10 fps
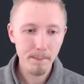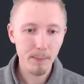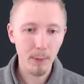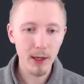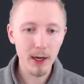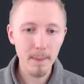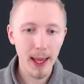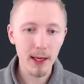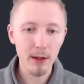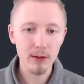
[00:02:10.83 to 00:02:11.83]
but we're going to
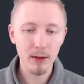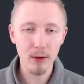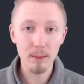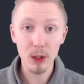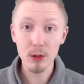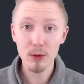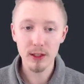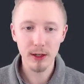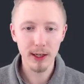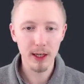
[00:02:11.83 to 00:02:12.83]
make use of the model
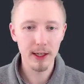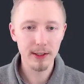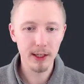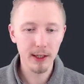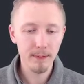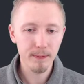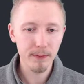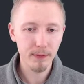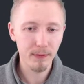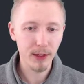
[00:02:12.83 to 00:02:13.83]
serializer
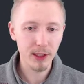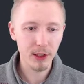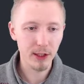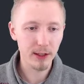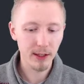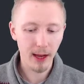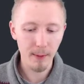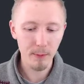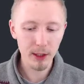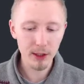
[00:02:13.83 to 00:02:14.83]
features,
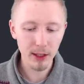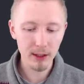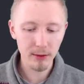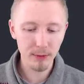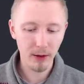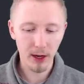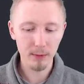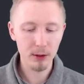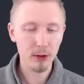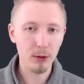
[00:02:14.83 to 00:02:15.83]
and we're just going to define
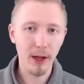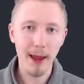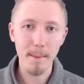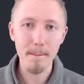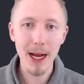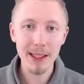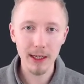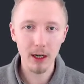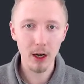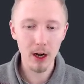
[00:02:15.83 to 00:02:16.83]
what's called a
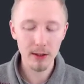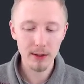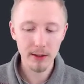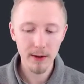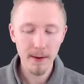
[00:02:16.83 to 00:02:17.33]
metaclass